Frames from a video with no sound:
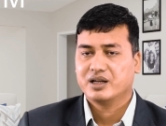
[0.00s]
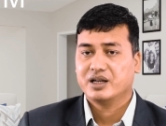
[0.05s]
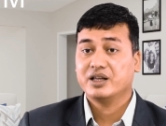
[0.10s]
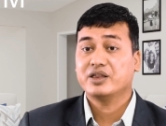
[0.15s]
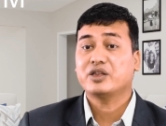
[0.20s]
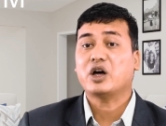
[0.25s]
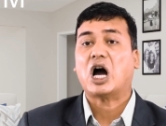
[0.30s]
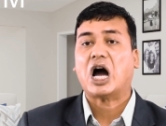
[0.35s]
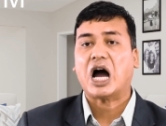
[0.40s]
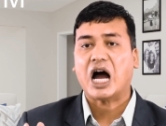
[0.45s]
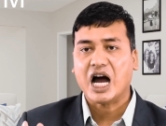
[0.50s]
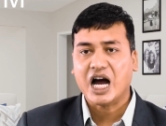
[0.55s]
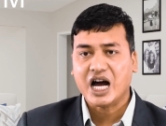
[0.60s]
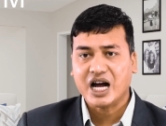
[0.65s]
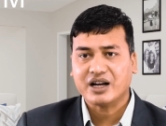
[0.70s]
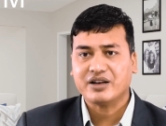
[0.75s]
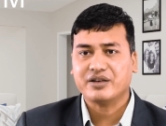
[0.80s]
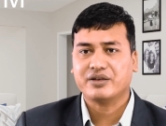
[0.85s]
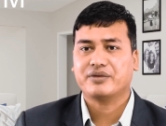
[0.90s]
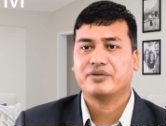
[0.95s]
In the
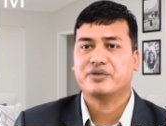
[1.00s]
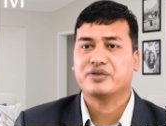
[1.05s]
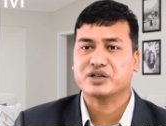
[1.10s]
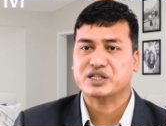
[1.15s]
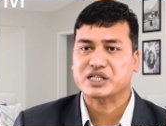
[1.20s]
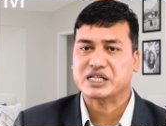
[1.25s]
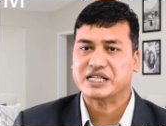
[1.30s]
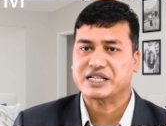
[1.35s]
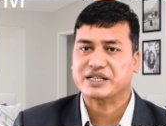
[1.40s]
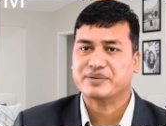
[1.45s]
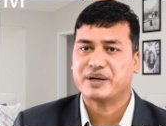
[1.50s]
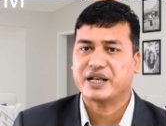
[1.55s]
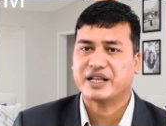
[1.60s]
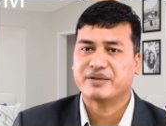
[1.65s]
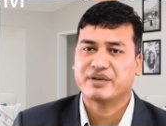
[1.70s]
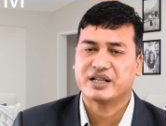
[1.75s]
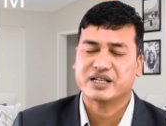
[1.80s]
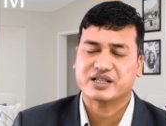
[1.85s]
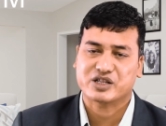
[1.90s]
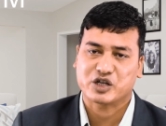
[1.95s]
hard facility
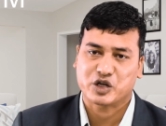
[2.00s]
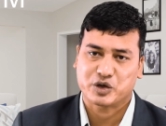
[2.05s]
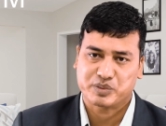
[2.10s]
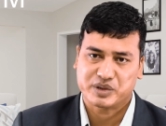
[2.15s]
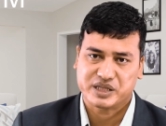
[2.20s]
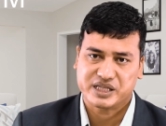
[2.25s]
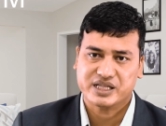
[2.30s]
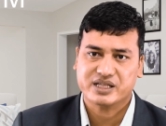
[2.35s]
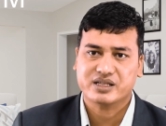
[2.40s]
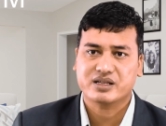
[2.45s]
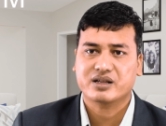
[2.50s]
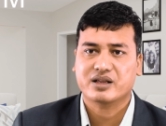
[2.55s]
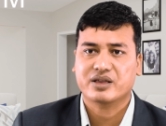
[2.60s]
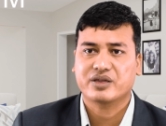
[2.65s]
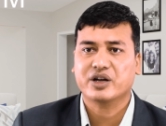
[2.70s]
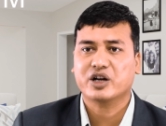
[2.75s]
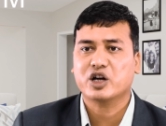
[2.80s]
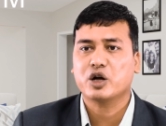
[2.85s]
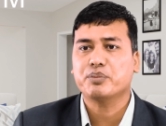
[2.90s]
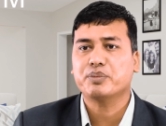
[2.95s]
management services,
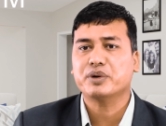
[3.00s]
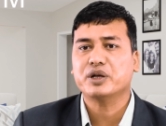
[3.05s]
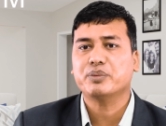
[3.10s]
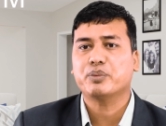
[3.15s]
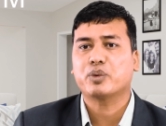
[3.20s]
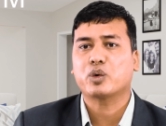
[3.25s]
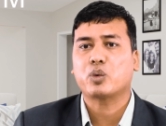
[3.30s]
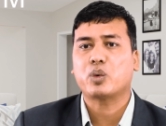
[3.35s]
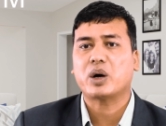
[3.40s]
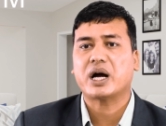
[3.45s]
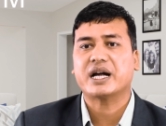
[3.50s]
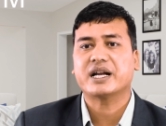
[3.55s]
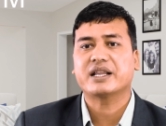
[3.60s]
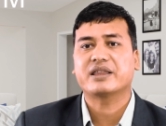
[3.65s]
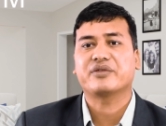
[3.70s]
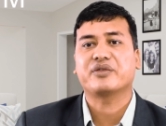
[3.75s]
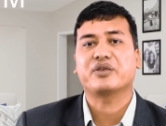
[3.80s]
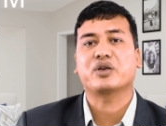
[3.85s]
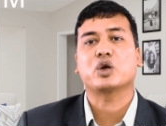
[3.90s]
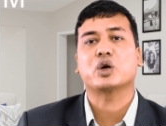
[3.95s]
the company provide
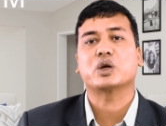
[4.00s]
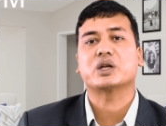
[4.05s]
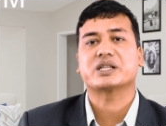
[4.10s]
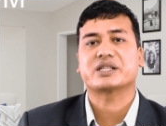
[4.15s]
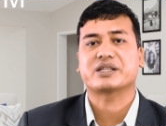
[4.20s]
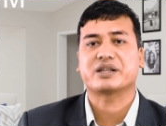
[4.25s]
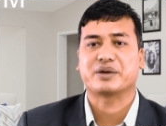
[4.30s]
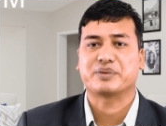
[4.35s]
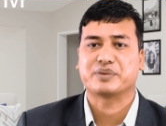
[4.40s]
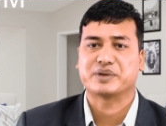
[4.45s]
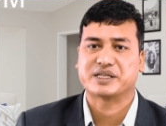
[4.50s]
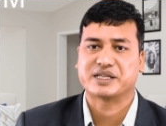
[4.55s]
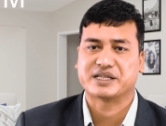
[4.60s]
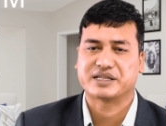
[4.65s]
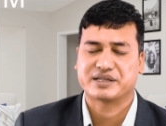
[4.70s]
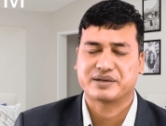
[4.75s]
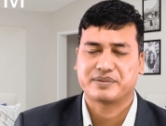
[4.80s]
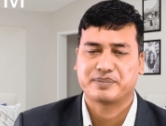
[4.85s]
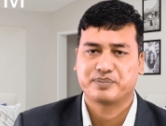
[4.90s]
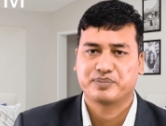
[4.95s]
the following
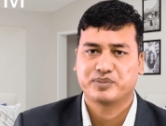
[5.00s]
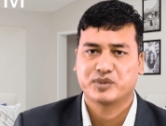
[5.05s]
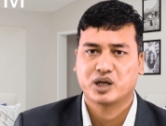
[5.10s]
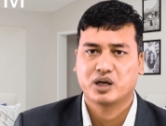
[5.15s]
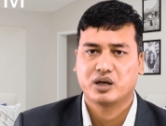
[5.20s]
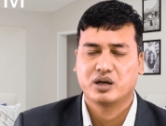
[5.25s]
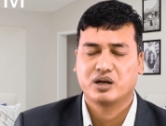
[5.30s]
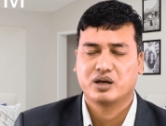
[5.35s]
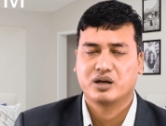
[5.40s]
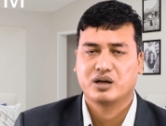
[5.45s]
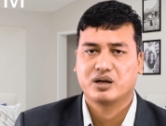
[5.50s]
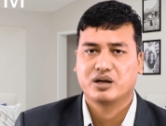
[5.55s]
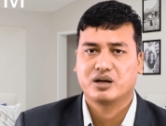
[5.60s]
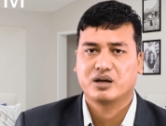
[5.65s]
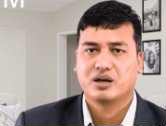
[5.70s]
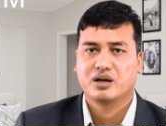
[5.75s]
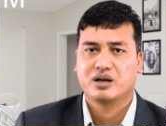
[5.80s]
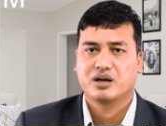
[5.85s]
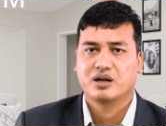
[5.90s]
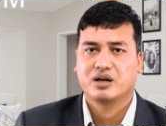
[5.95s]
services.
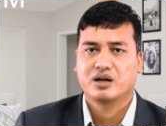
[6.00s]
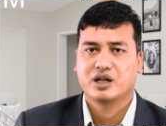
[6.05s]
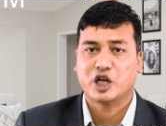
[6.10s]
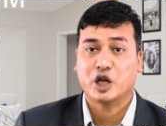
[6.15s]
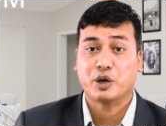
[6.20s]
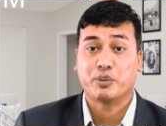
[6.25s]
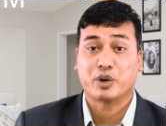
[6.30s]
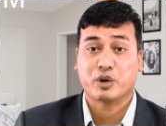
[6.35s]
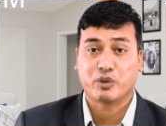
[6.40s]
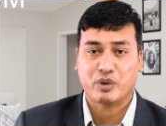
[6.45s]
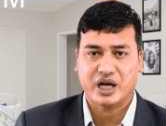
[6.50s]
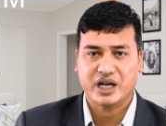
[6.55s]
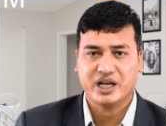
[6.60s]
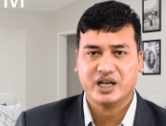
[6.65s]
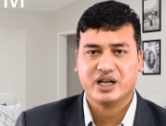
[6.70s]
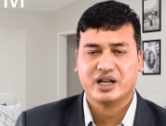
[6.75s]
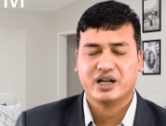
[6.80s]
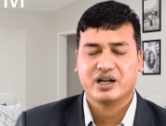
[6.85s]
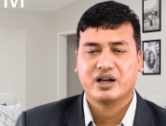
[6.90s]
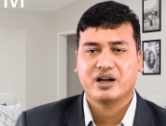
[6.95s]
Number
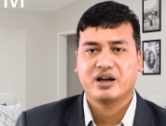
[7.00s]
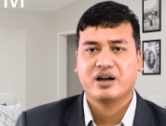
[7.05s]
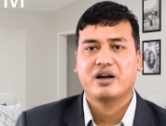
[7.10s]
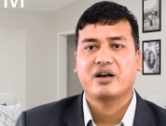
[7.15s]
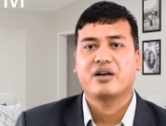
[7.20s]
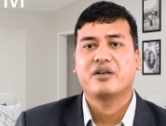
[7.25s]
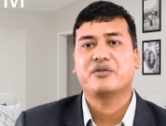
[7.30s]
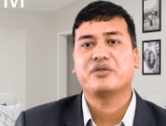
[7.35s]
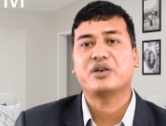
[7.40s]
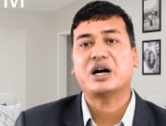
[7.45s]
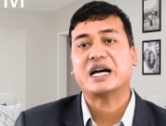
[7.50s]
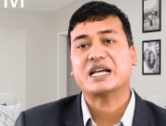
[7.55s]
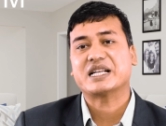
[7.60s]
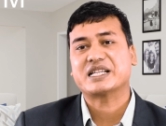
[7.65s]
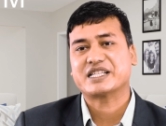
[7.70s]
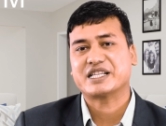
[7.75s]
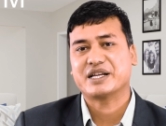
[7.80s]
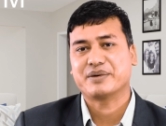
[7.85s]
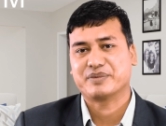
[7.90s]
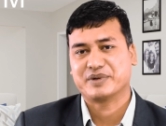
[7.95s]
one, fire
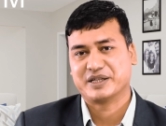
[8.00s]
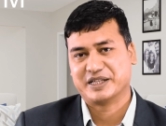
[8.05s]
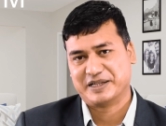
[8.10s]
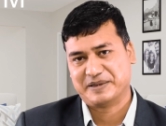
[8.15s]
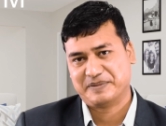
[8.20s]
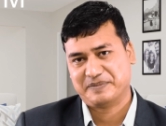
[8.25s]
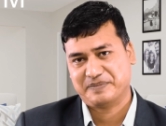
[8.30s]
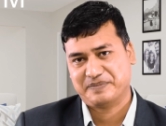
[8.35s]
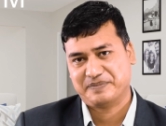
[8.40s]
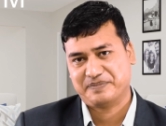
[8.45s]
safety.